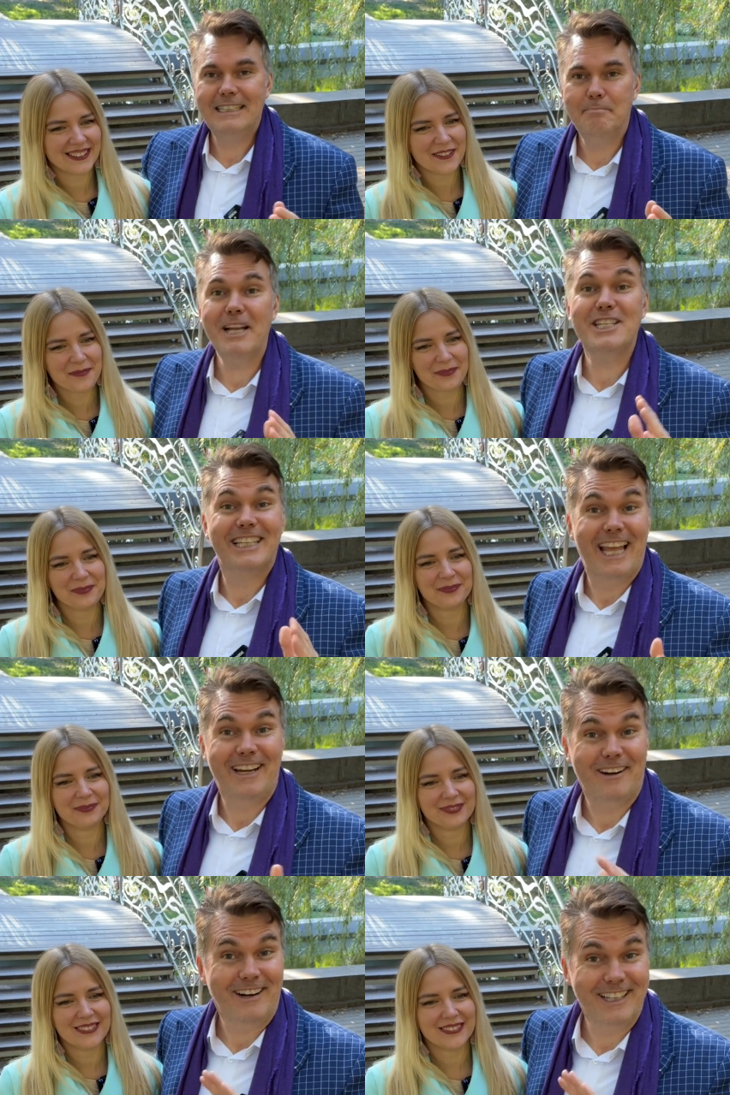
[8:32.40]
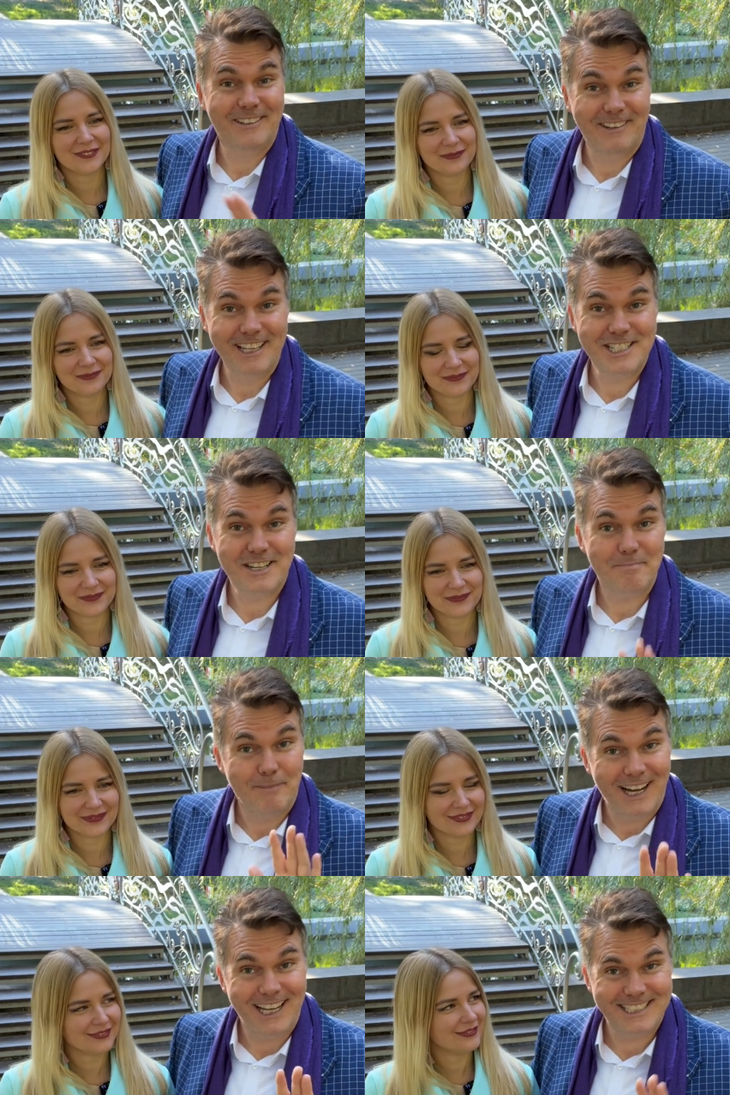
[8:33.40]
Speaker 1: much later in the relationship,
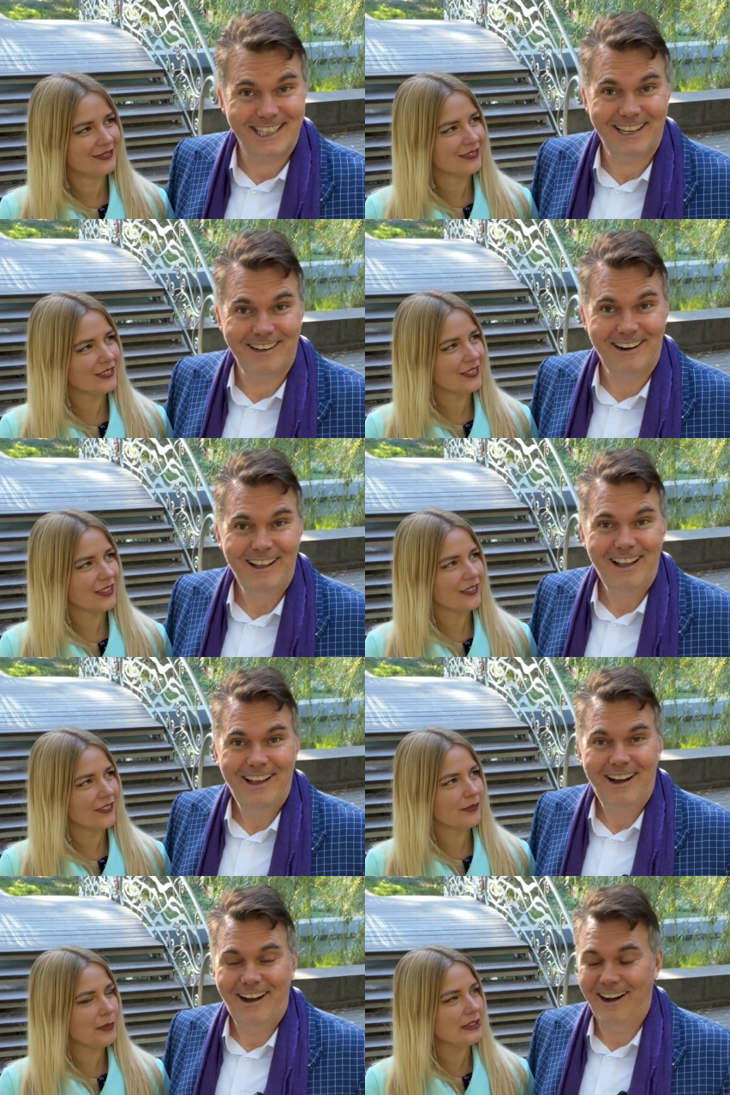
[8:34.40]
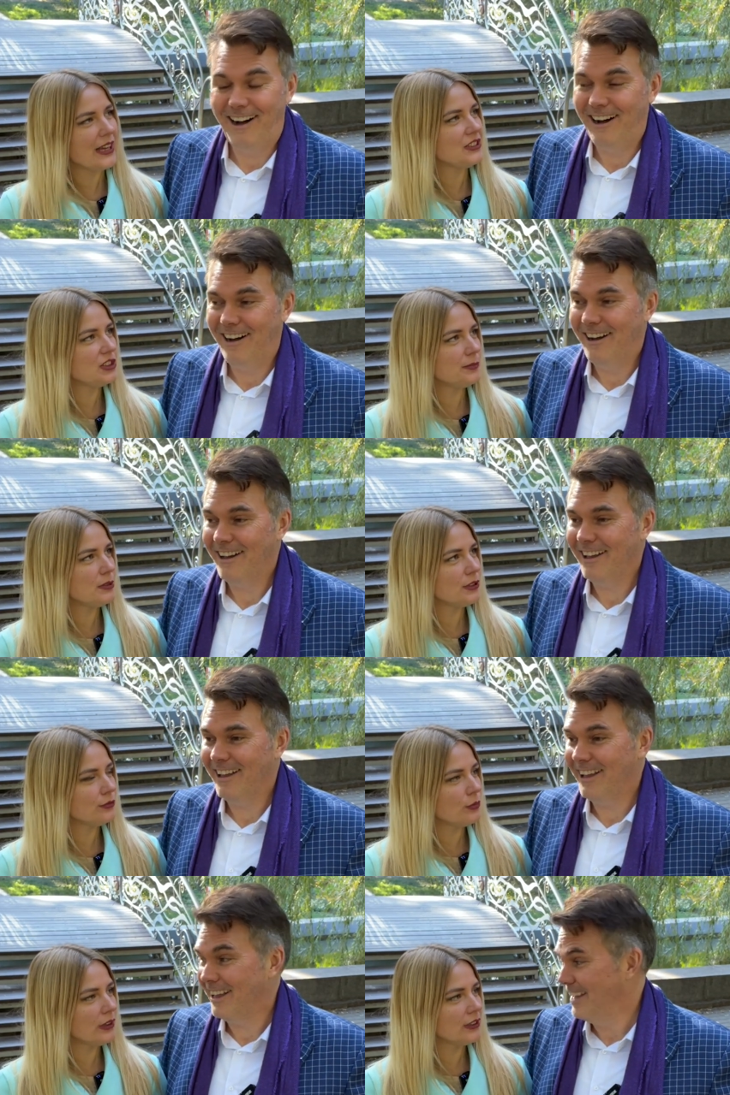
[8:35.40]
much later. But I disappeared
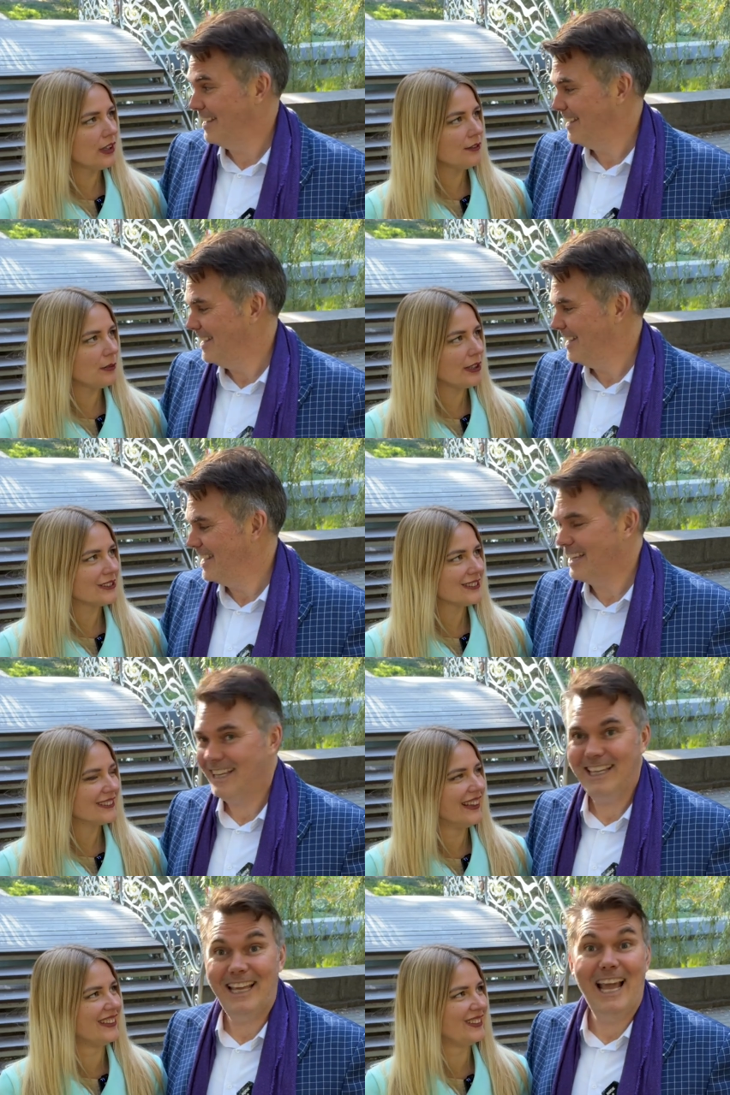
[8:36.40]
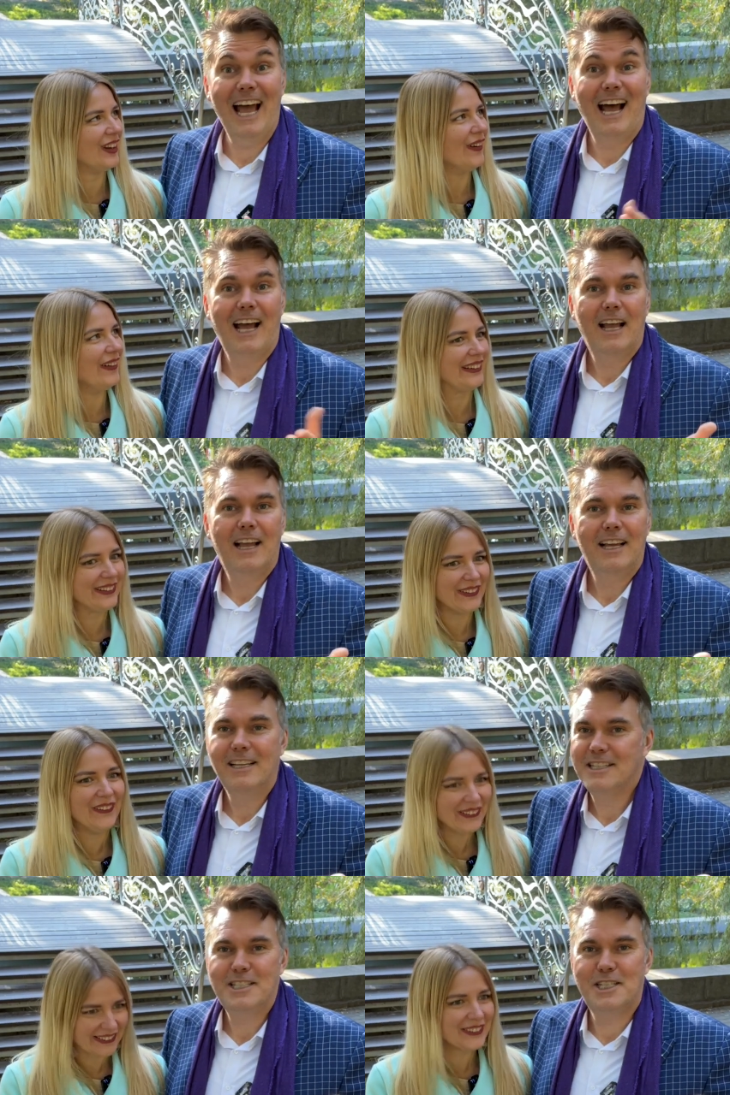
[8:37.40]
for 1.5 months.
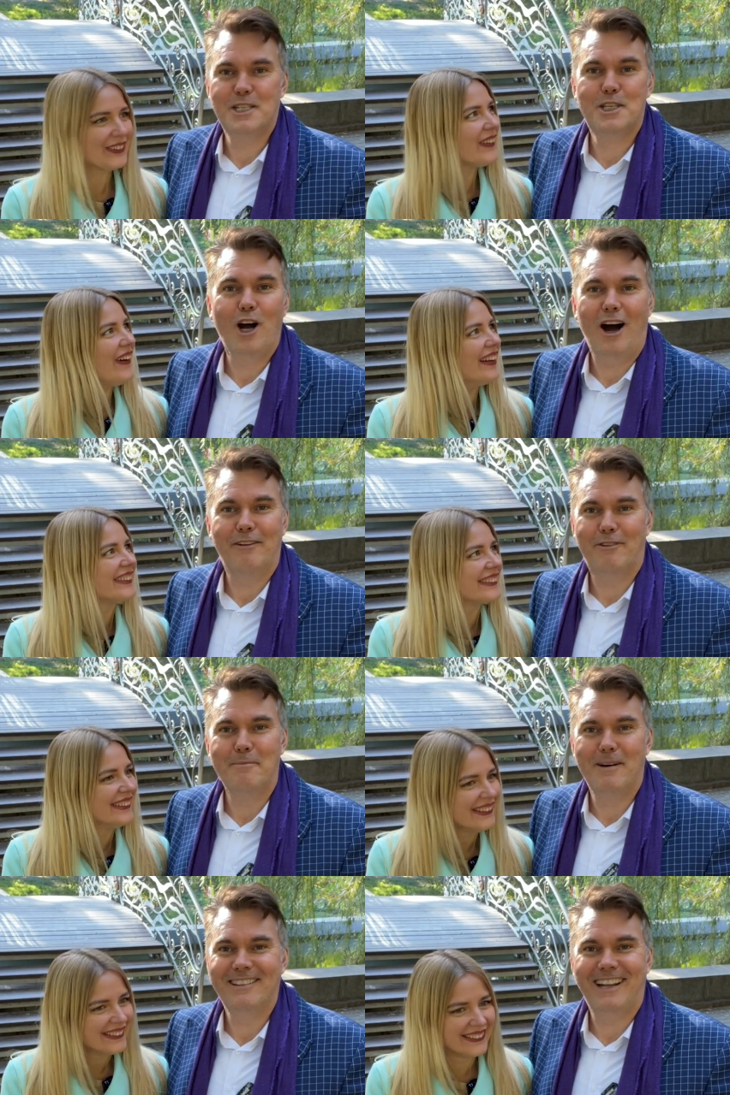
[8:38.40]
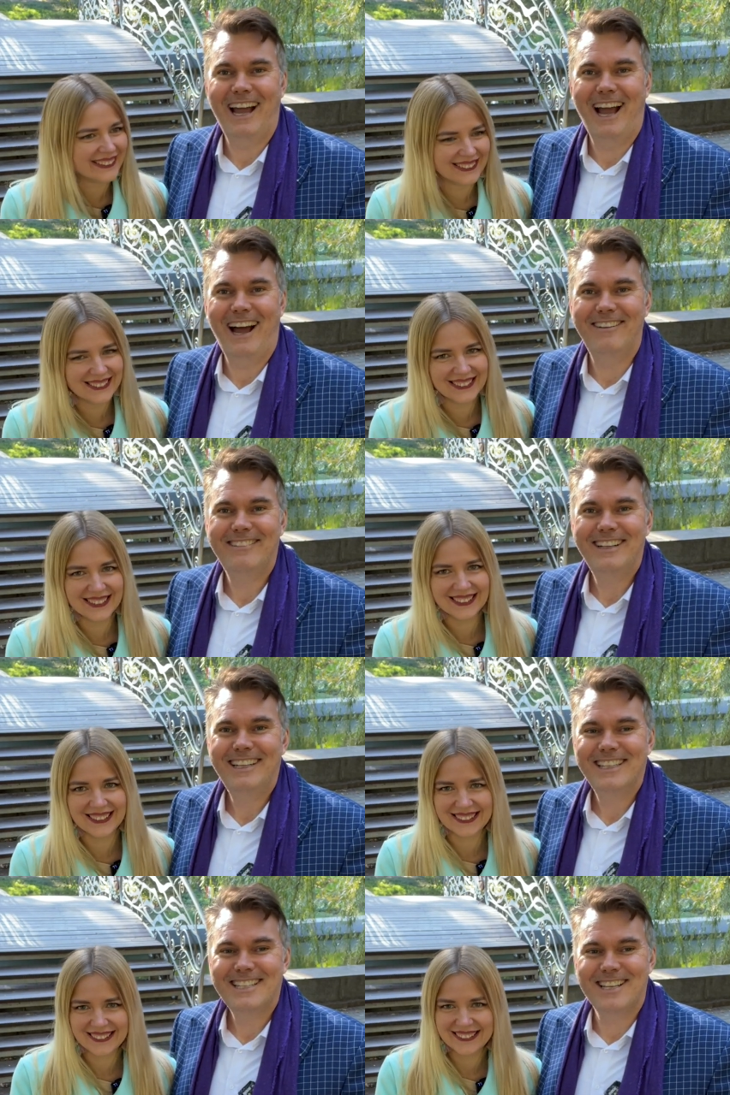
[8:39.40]
Yeah. She's gone for a month and a half.
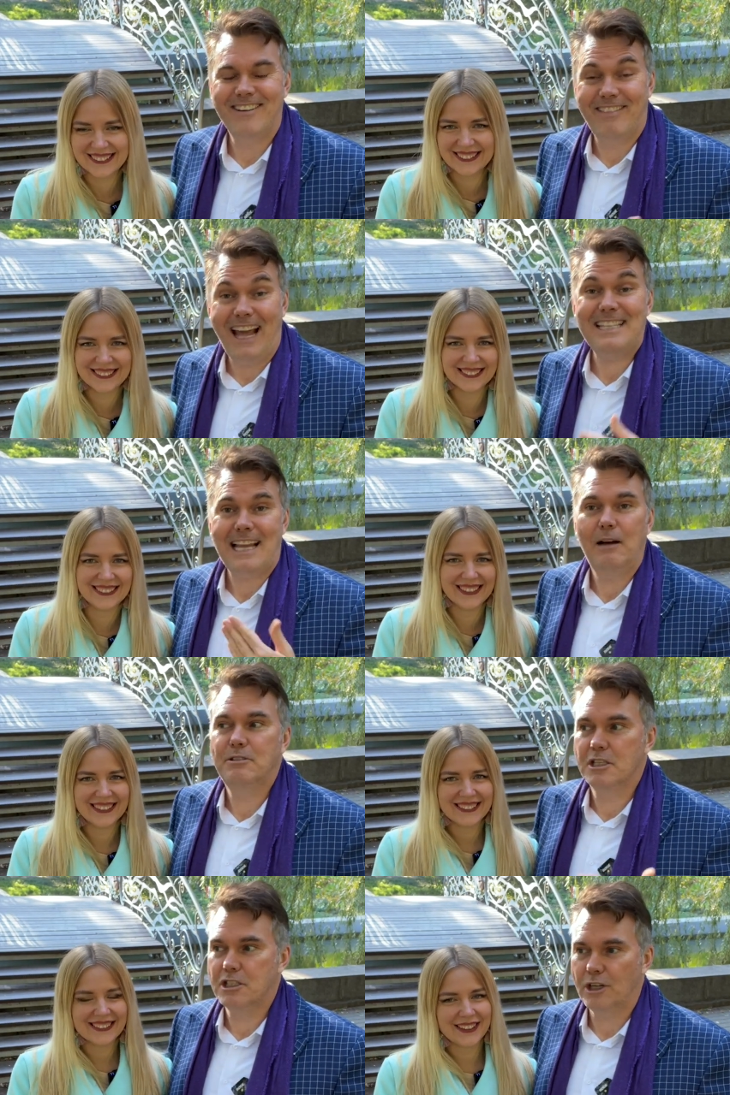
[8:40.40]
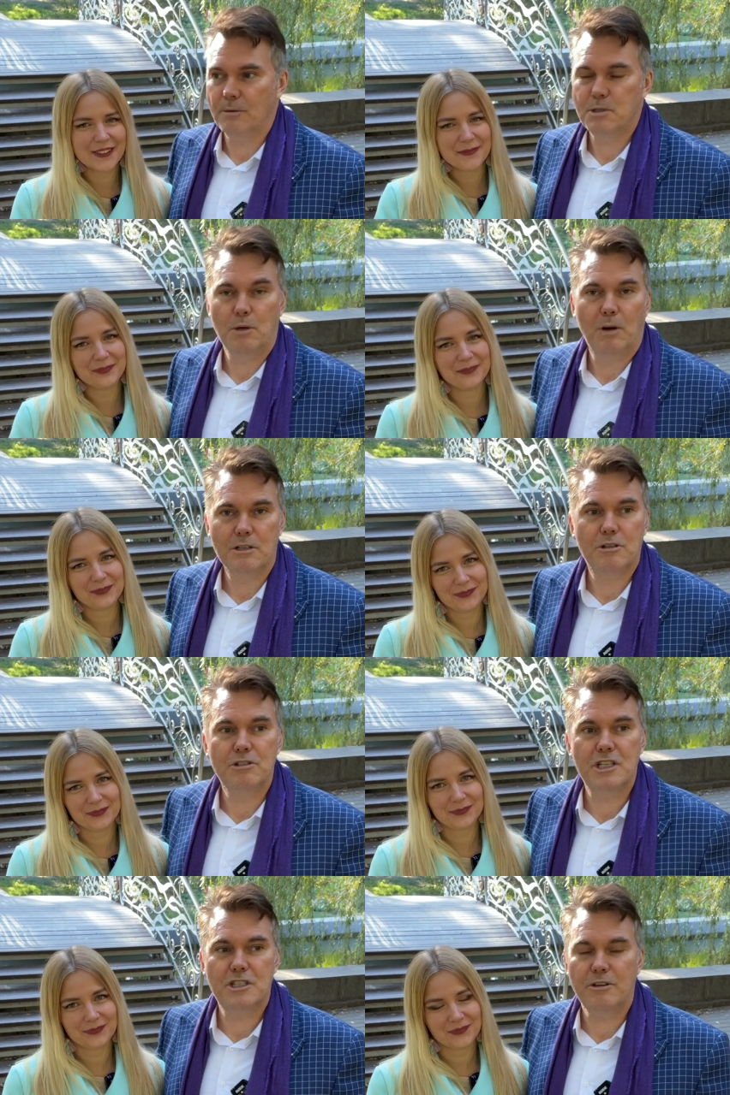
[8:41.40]
So that's how disturbed she was. So
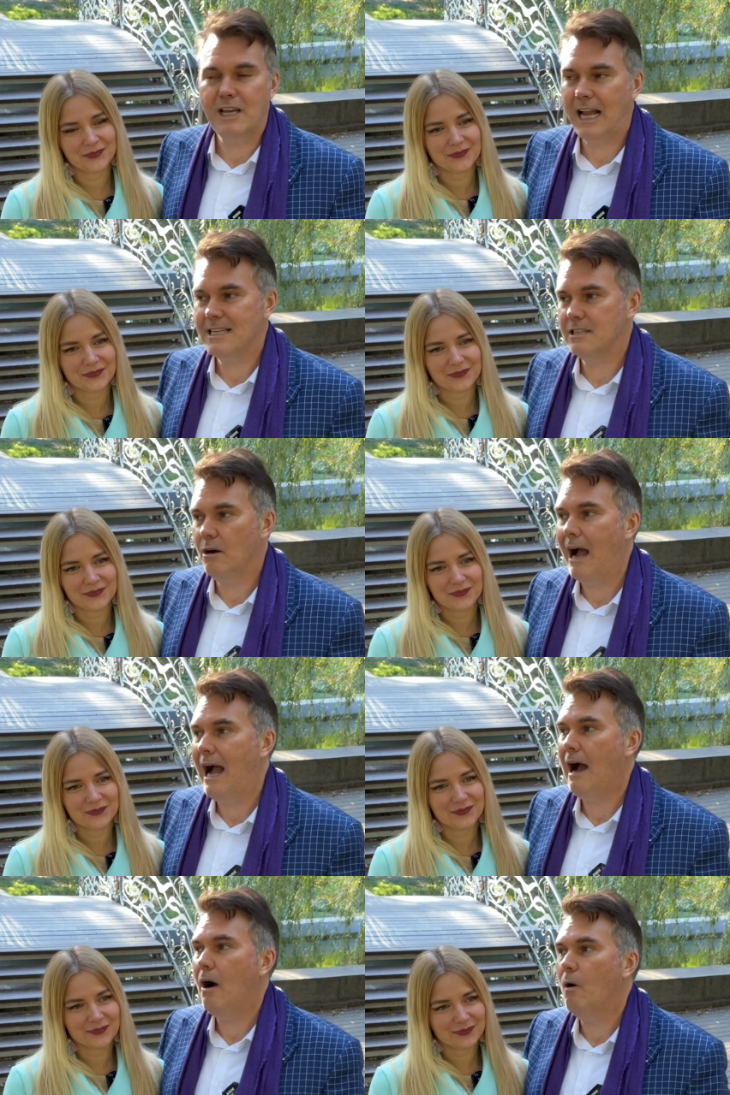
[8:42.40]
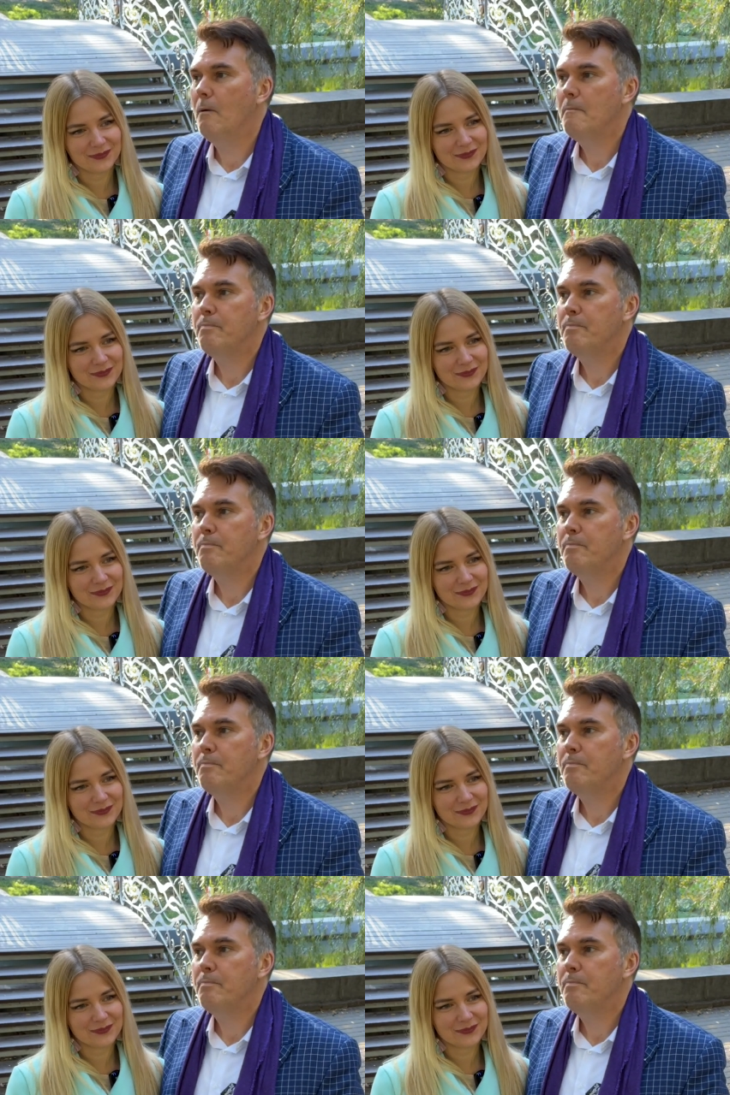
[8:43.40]
just so you guys know how